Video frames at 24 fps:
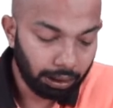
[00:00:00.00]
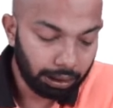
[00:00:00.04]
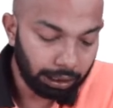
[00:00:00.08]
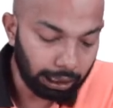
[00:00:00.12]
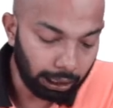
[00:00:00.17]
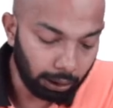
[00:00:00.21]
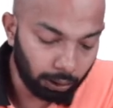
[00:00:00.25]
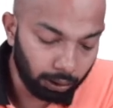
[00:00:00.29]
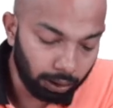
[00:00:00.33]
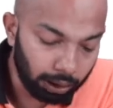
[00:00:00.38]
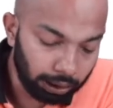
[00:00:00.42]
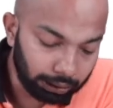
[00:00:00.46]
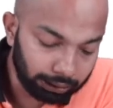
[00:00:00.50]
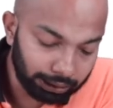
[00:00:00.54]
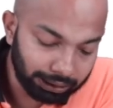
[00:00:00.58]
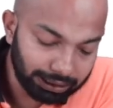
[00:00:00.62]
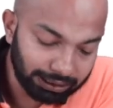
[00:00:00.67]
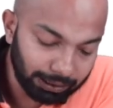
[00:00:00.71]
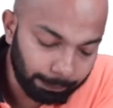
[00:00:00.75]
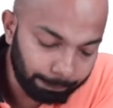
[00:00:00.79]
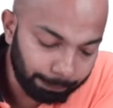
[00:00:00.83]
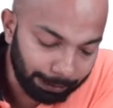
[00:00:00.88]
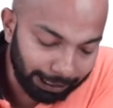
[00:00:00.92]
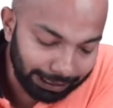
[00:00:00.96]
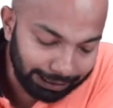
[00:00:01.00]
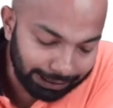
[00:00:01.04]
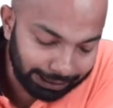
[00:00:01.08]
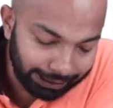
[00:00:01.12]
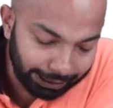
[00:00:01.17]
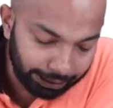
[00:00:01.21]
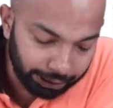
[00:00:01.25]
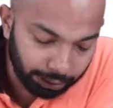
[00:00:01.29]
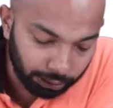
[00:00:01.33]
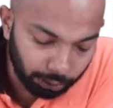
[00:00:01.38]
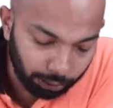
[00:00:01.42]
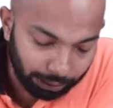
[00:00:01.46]
Now, the supply
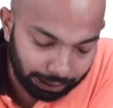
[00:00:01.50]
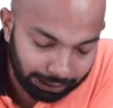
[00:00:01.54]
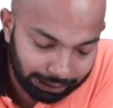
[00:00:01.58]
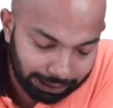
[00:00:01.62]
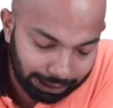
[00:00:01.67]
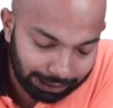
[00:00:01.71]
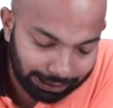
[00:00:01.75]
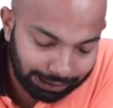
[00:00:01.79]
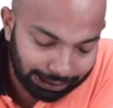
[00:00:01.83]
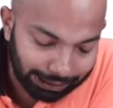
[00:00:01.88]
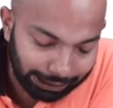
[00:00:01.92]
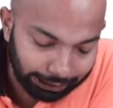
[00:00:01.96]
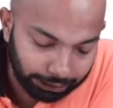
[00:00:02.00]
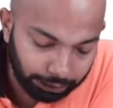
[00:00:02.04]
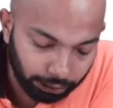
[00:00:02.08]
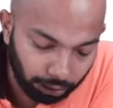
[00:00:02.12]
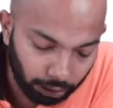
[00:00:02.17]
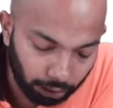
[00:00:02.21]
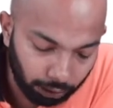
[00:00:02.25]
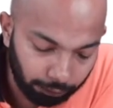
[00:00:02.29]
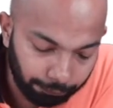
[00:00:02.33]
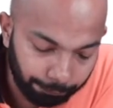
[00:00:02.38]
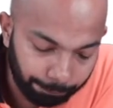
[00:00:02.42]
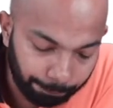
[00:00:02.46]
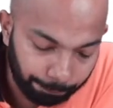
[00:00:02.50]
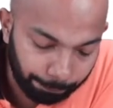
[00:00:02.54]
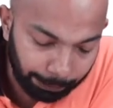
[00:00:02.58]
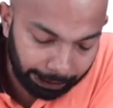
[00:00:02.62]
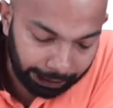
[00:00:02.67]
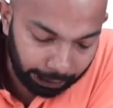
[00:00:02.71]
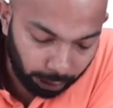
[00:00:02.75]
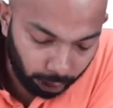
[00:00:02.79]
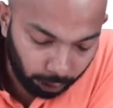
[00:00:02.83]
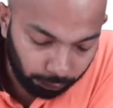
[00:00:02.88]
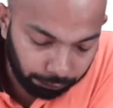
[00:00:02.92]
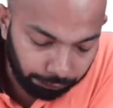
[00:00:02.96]
schedule is a set of
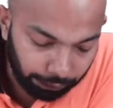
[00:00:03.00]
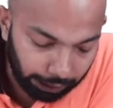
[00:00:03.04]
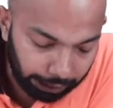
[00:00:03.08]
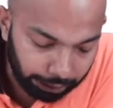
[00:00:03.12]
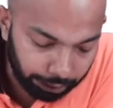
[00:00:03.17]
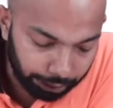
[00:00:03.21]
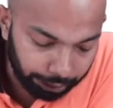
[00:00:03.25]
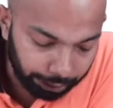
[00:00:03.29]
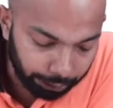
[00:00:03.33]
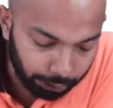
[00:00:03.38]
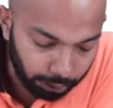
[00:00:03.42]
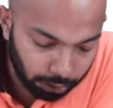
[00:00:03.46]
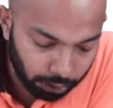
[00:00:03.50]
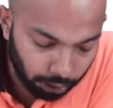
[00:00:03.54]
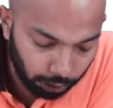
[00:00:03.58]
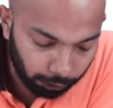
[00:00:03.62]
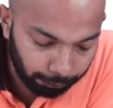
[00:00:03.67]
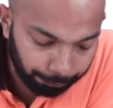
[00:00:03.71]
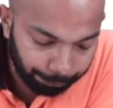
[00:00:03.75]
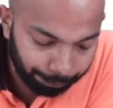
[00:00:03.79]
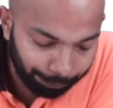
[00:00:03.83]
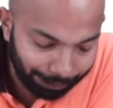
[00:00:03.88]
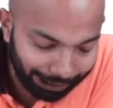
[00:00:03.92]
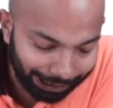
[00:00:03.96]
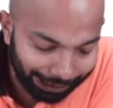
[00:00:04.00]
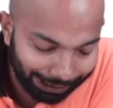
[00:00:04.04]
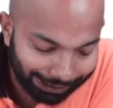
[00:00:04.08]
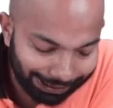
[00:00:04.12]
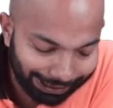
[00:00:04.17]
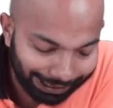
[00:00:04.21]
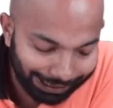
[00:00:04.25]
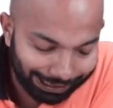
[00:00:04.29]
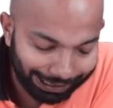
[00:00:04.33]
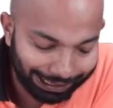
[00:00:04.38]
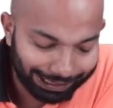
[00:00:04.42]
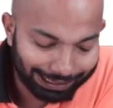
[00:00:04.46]
pair of values of
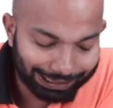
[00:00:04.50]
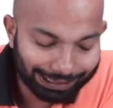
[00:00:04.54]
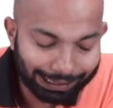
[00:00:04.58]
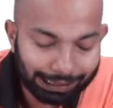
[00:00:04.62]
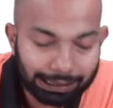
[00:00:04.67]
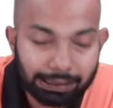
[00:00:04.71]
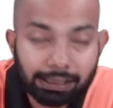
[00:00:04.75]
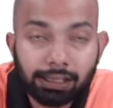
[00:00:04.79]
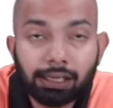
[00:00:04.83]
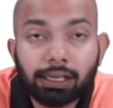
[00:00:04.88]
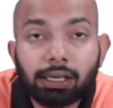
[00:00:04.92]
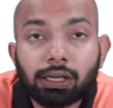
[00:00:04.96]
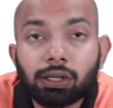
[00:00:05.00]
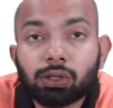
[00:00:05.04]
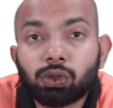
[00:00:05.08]
Px and Sx.